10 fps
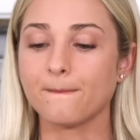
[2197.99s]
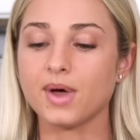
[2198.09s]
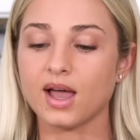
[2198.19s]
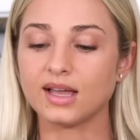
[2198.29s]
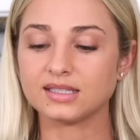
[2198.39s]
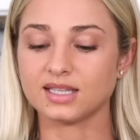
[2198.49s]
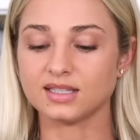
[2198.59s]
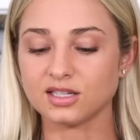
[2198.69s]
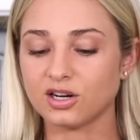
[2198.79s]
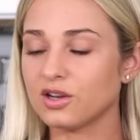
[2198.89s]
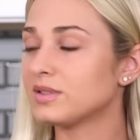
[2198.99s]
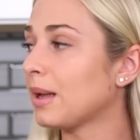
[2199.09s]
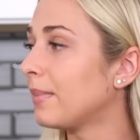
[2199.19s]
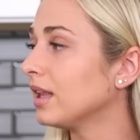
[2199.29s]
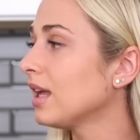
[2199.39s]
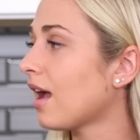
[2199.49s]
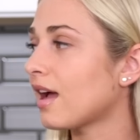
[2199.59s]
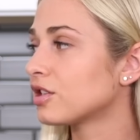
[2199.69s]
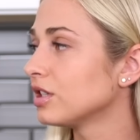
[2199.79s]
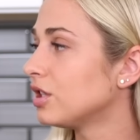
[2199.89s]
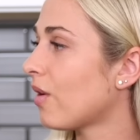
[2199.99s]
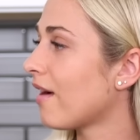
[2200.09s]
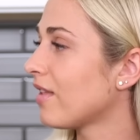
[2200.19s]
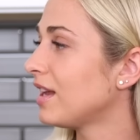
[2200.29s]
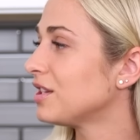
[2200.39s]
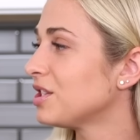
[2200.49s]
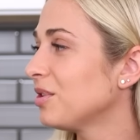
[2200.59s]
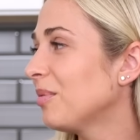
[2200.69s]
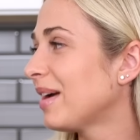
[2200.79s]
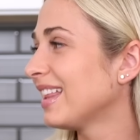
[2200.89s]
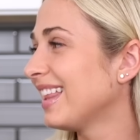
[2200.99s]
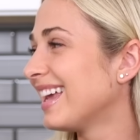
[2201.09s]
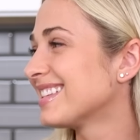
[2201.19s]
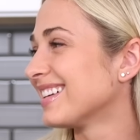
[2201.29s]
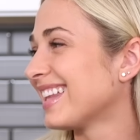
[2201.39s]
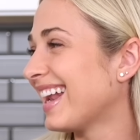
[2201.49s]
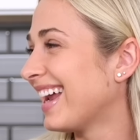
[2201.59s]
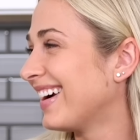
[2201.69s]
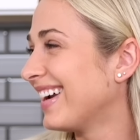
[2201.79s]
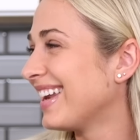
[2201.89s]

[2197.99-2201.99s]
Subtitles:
But since I started using Billy, I actually don't have that issue. My legs aren't that hairy